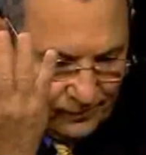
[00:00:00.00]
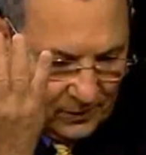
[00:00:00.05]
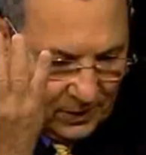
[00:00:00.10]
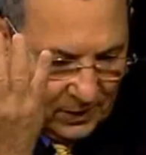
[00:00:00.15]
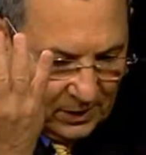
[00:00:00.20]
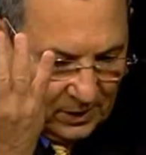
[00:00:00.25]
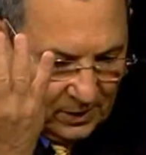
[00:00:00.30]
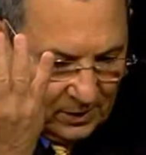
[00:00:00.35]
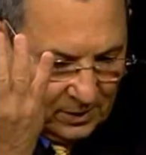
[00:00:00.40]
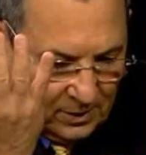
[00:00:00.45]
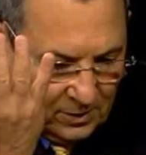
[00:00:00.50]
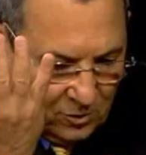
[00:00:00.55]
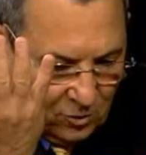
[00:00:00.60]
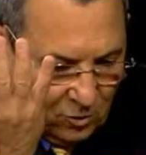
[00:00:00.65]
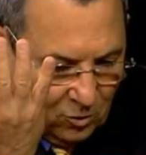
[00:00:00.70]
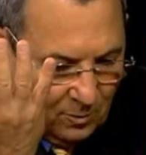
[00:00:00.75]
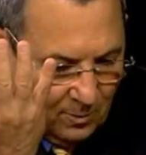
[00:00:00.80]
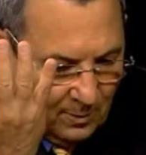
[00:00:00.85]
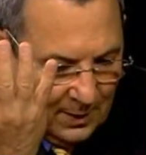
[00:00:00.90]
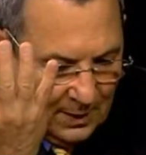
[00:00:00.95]

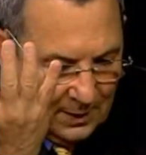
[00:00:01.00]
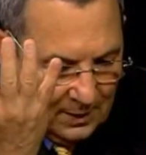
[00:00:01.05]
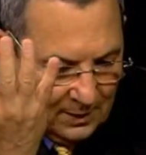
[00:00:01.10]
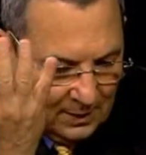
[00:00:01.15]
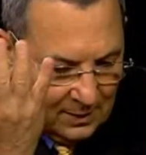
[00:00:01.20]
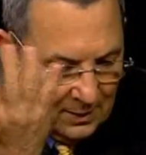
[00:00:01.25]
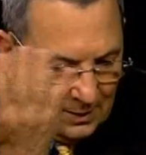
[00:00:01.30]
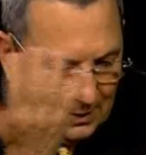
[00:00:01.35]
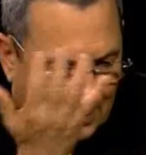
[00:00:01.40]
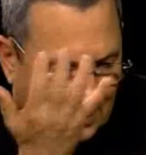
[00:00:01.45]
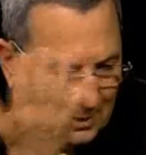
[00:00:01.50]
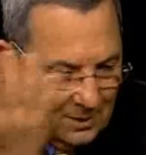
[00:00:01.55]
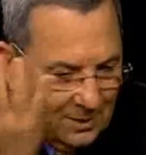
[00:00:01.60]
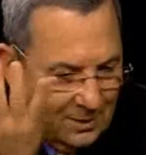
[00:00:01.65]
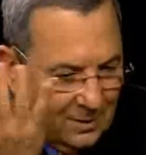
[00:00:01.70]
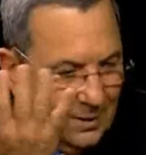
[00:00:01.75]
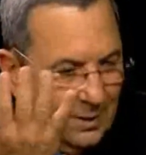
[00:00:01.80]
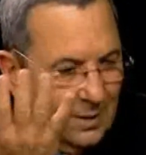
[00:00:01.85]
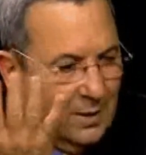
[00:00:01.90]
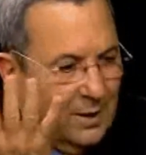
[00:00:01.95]
normal
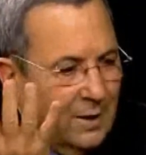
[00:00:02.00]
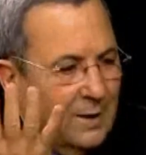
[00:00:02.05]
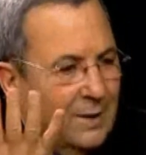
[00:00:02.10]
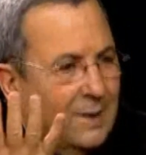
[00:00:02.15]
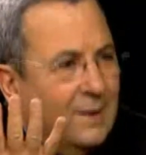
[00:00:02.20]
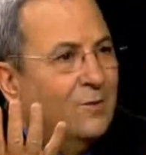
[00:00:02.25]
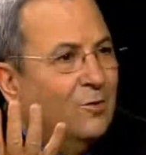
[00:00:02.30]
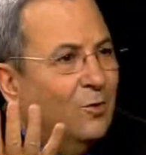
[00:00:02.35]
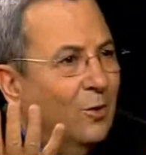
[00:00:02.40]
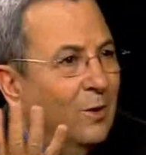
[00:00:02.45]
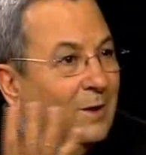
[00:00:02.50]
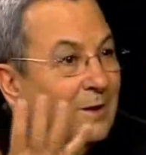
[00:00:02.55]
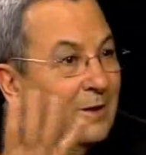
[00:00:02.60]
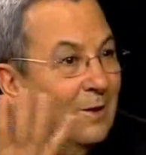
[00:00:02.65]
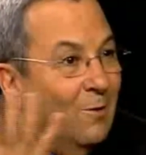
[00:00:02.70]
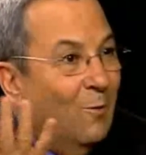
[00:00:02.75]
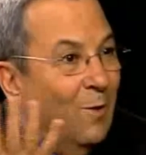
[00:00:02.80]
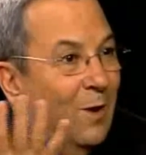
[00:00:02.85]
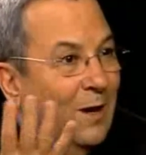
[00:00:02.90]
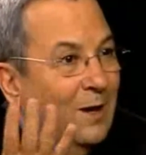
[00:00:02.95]
leader in
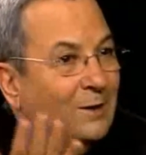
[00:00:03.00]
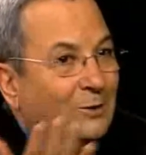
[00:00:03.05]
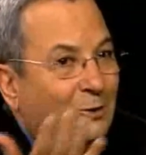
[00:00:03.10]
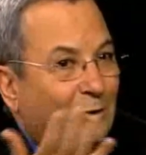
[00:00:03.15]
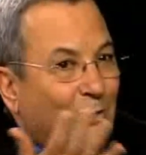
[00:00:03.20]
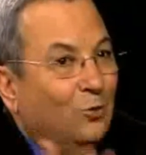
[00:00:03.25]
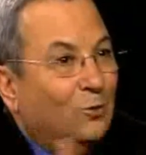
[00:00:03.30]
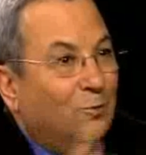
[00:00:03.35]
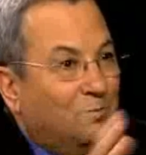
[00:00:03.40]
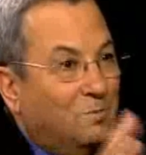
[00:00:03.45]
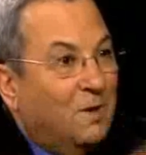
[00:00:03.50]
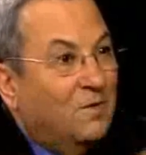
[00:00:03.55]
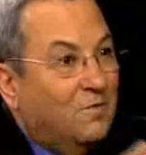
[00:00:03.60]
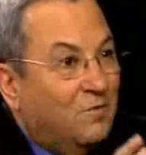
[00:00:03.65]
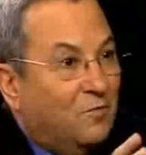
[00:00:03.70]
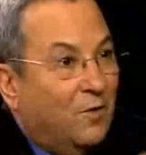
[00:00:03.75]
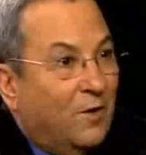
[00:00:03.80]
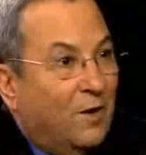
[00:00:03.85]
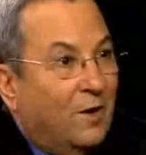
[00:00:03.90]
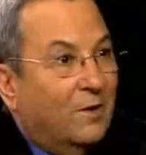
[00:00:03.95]
the world should
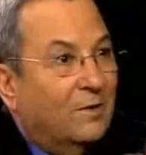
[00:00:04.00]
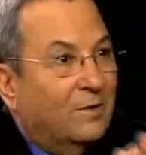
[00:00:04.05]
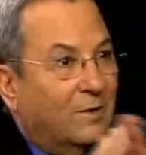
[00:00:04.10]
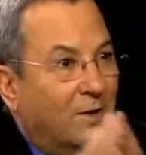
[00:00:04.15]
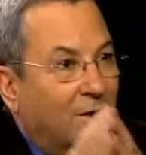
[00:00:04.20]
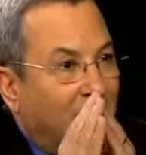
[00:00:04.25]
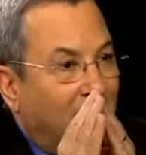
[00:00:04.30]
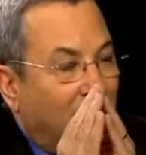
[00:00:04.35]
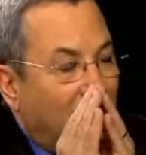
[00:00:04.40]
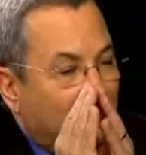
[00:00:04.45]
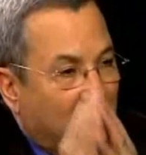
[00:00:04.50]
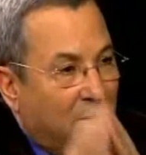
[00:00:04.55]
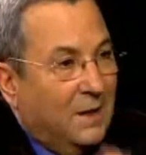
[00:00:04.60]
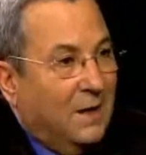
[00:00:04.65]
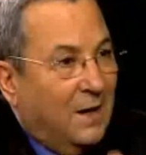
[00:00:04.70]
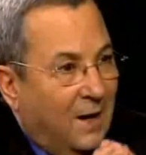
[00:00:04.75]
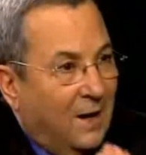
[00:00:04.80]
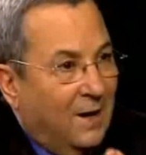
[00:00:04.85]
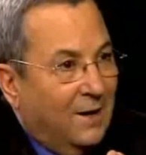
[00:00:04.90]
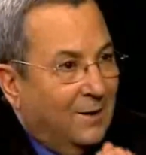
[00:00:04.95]
prefer that the
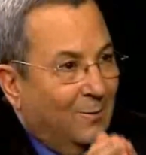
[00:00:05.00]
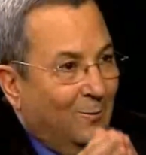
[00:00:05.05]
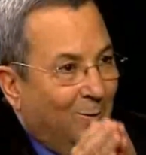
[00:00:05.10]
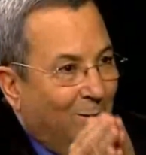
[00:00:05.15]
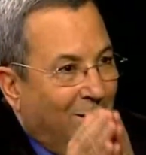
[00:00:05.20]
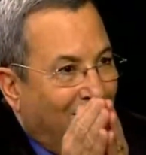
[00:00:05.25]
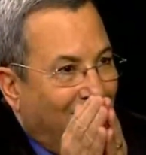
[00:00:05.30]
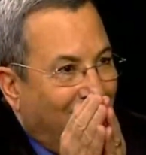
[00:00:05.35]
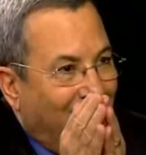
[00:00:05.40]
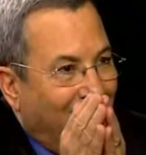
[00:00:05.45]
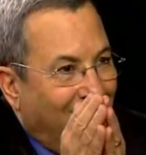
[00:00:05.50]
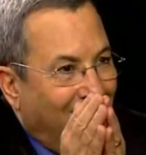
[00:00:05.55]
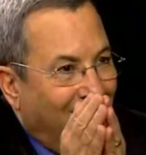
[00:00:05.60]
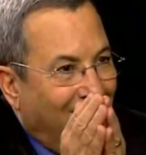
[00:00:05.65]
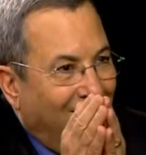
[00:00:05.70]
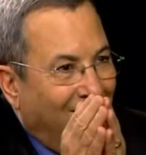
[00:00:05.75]
PA will